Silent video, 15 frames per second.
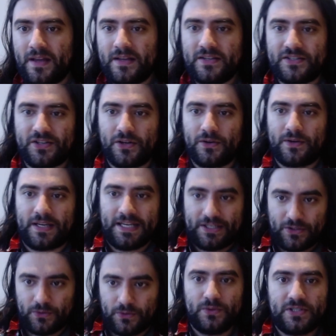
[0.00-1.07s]
So he
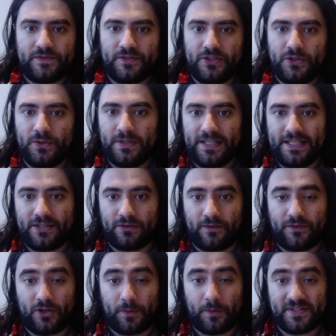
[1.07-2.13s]
calls the new leader of
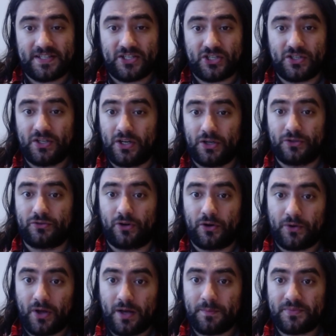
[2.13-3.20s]
the opposition a
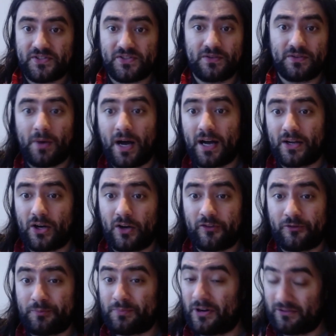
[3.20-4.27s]
grown-up, so mark
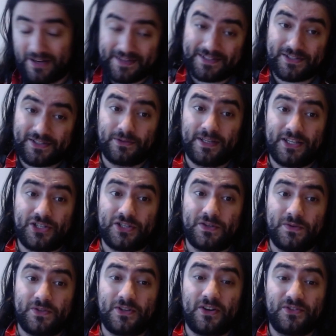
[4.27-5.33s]
off parental
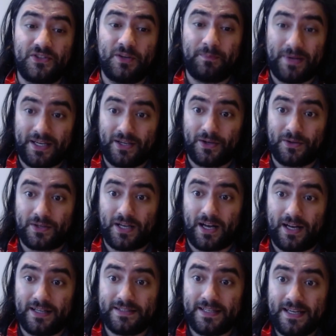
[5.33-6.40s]
issues on your bingo
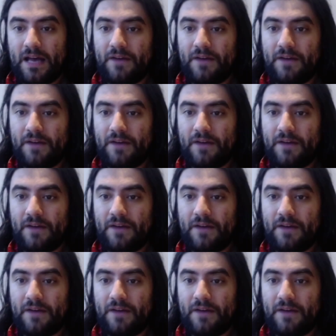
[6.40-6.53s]
card.